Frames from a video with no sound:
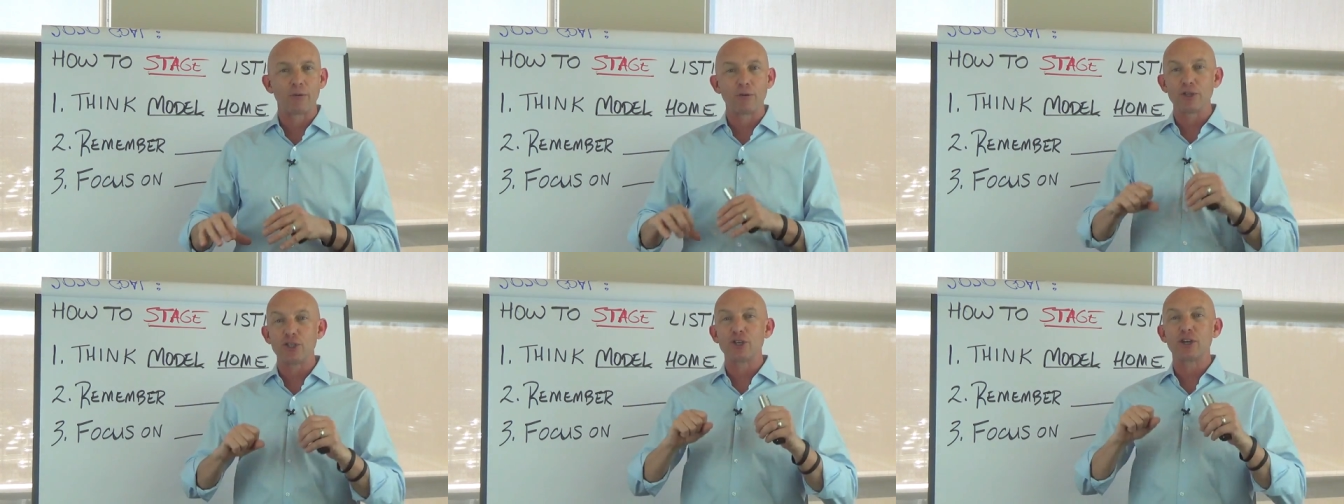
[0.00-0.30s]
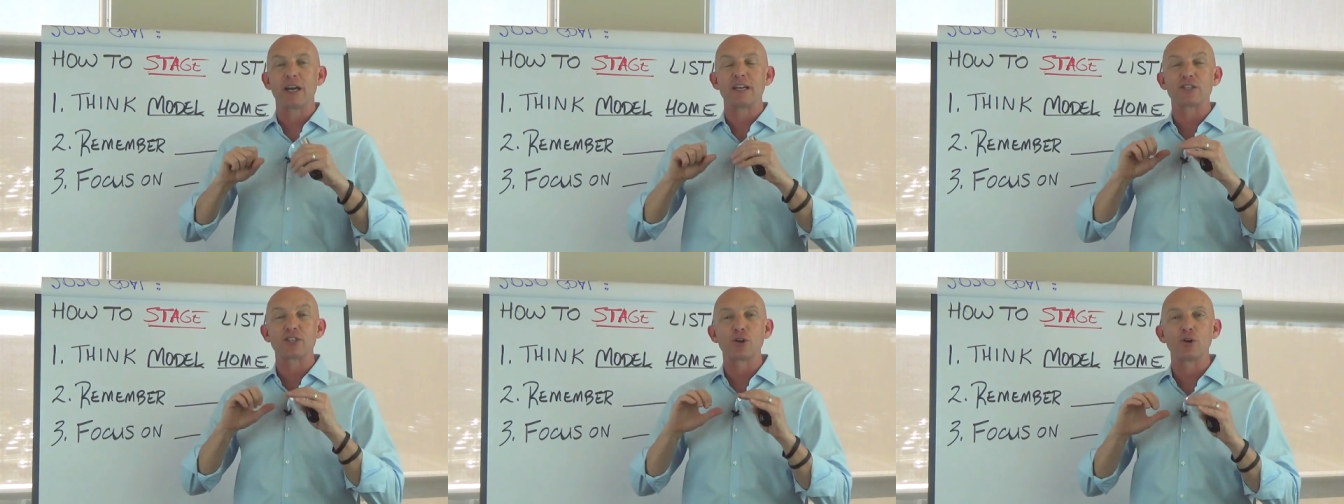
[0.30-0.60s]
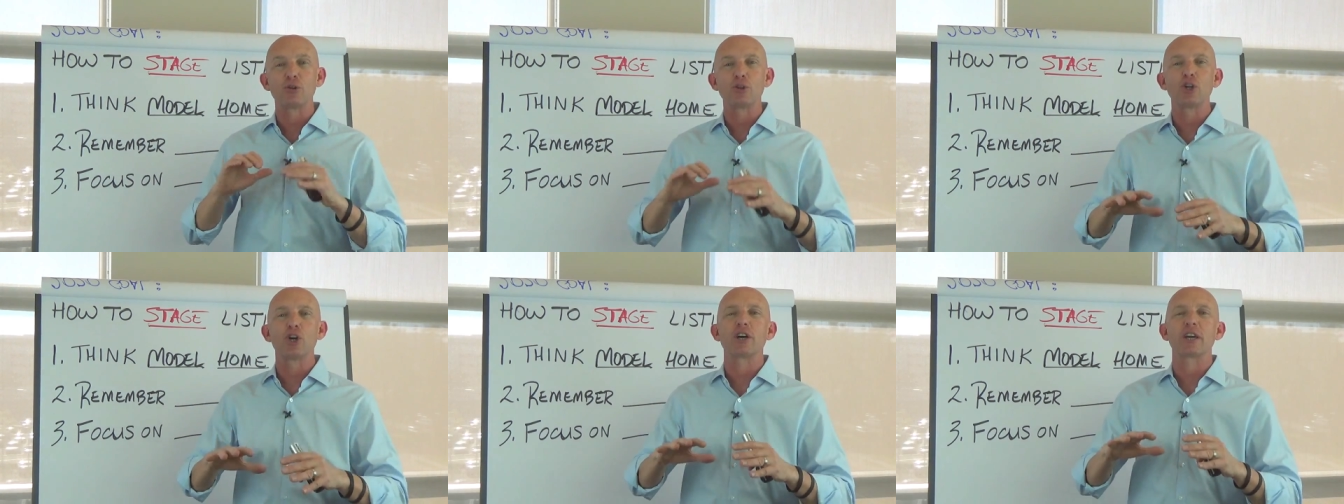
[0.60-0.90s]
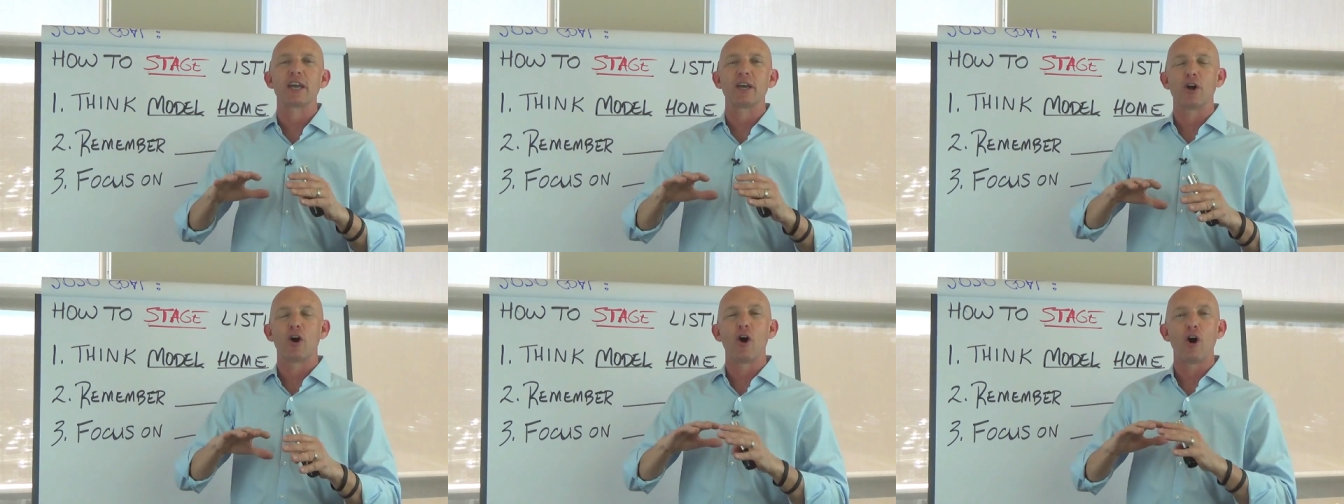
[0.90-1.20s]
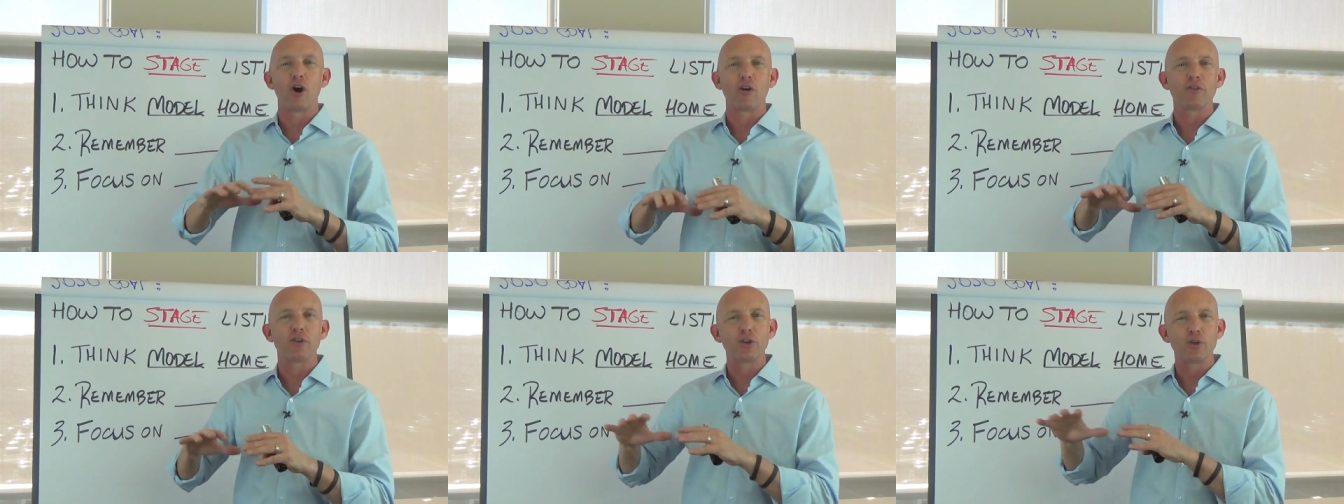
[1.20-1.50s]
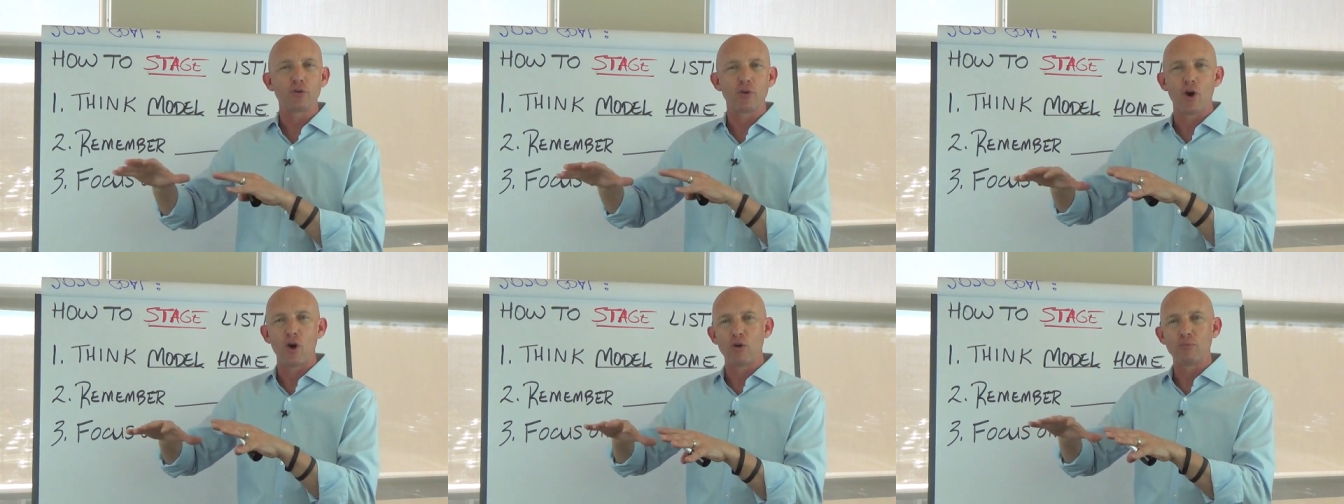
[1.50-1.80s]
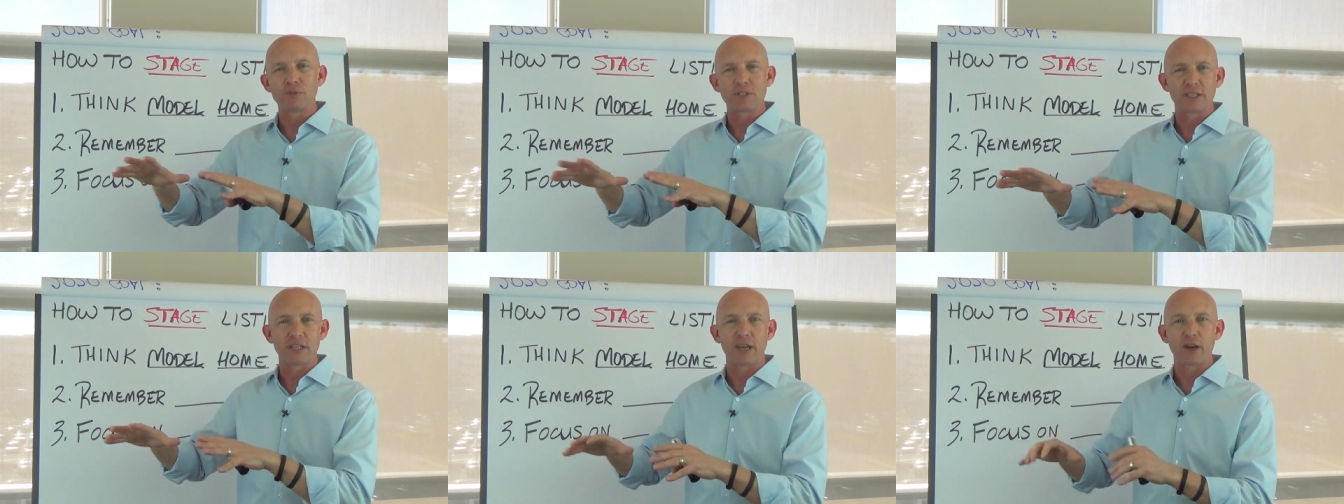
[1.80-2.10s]
I want you guys to go look at all the new
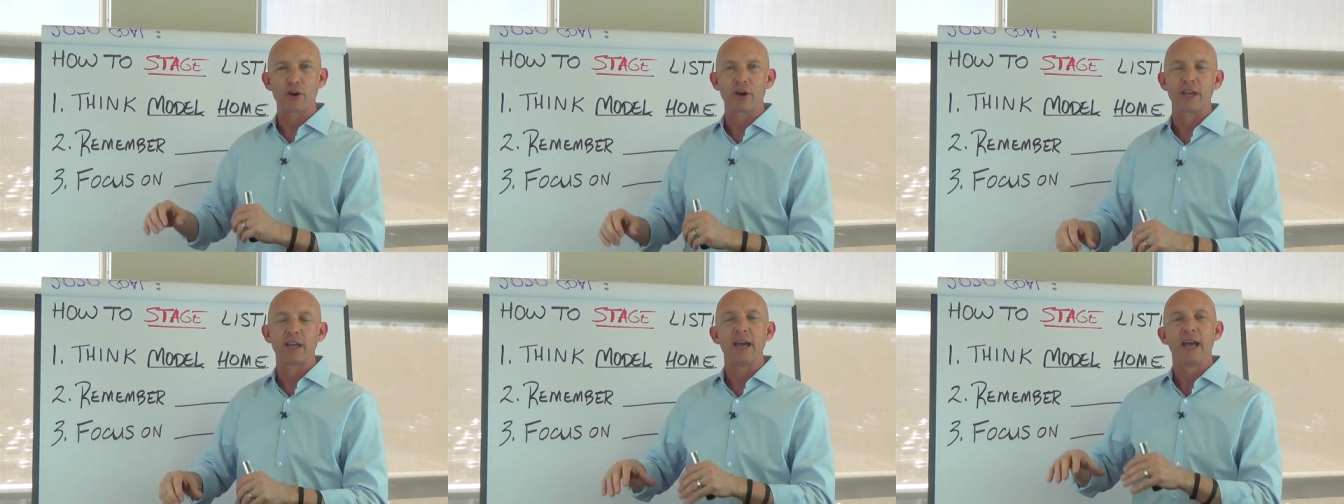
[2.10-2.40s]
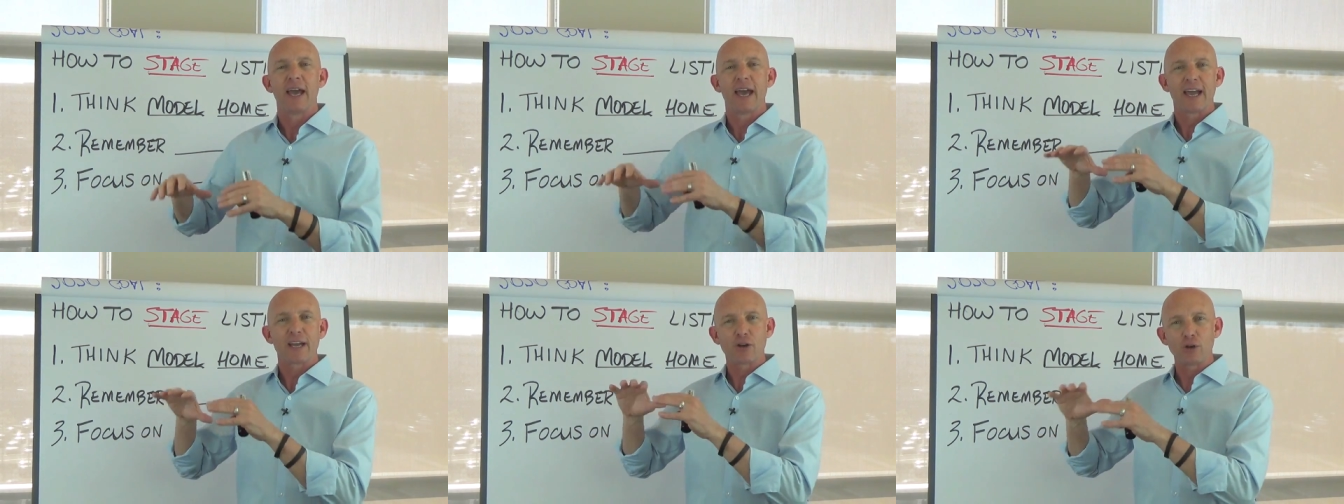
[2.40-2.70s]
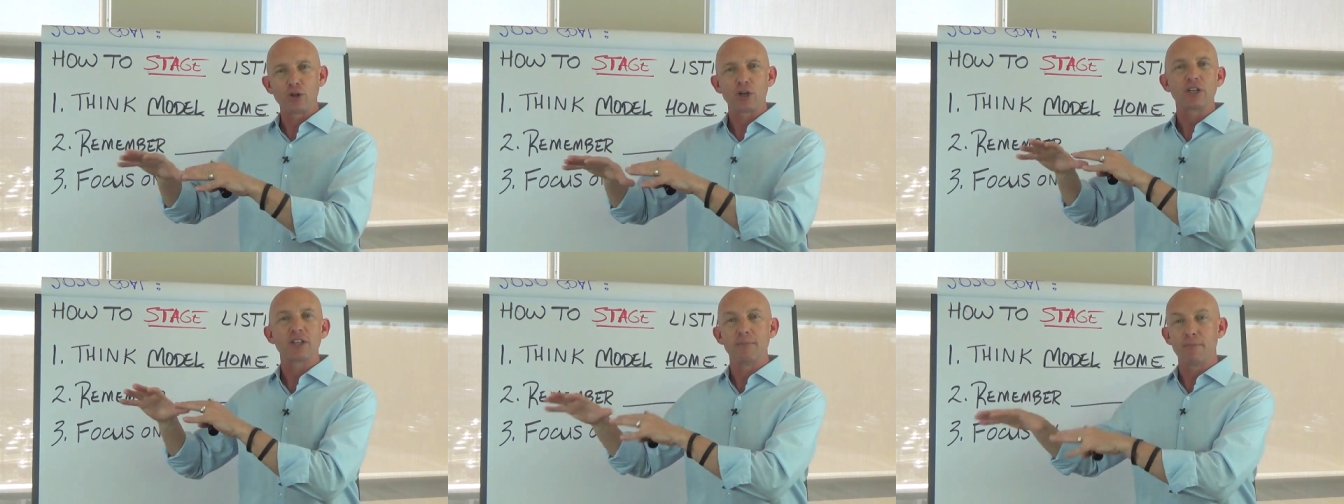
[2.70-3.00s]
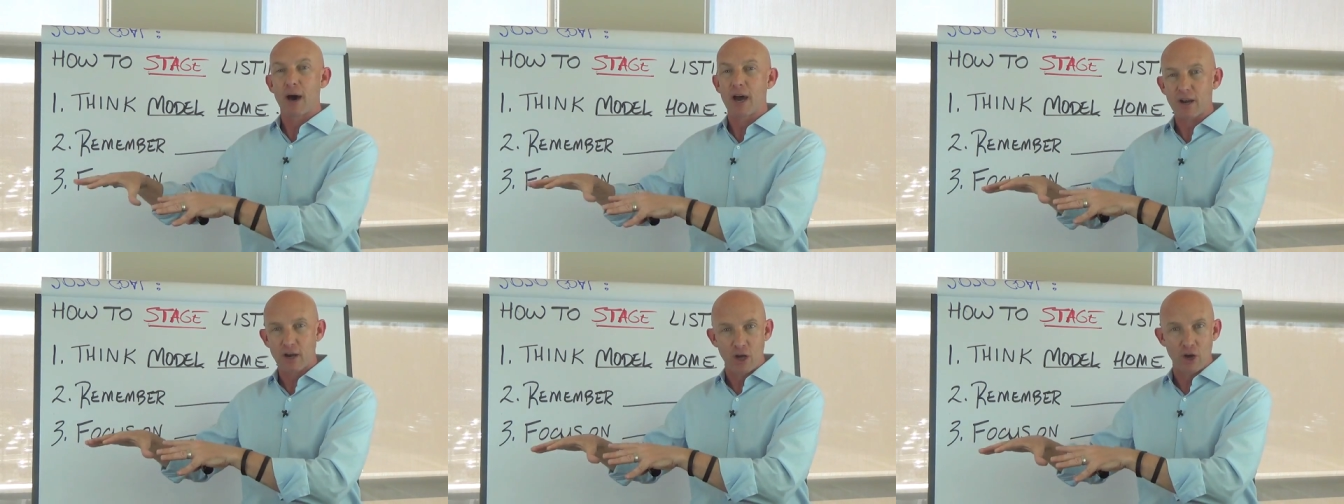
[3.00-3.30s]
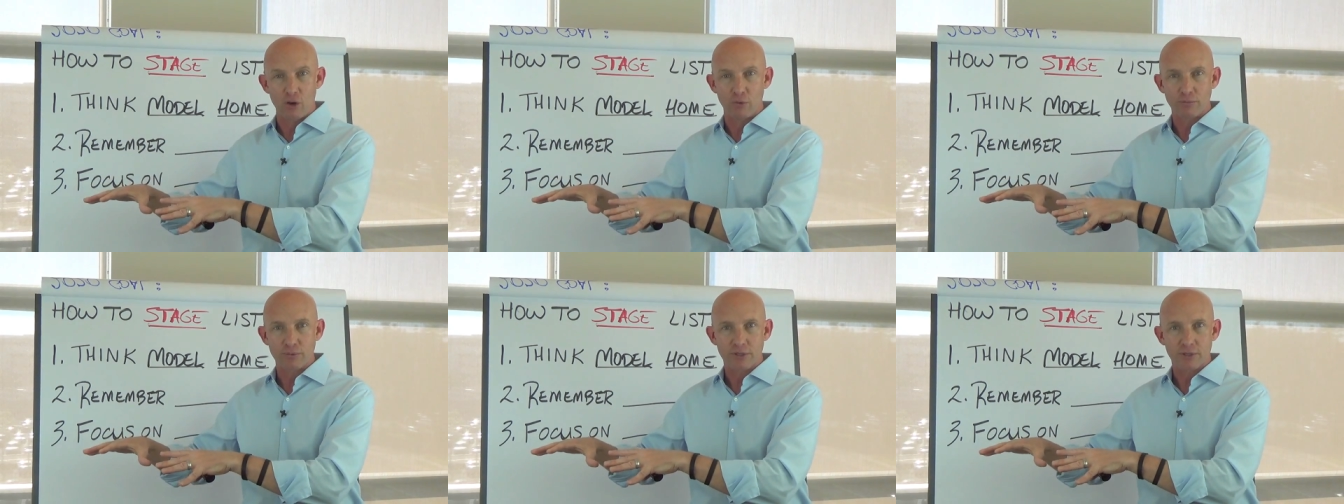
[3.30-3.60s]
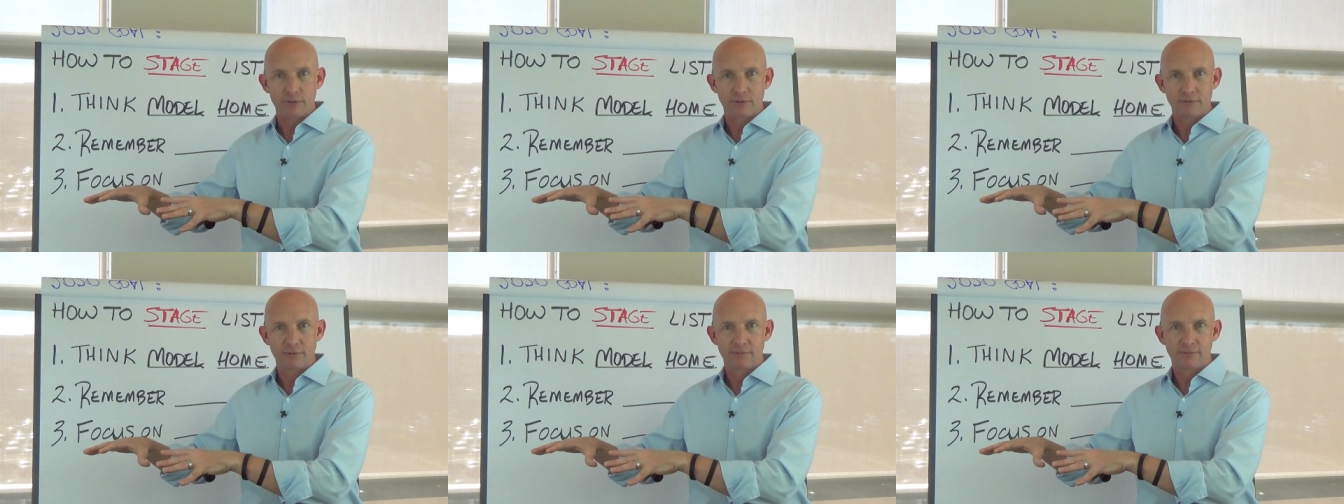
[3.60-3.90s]
homes in the area and go look at the model homes.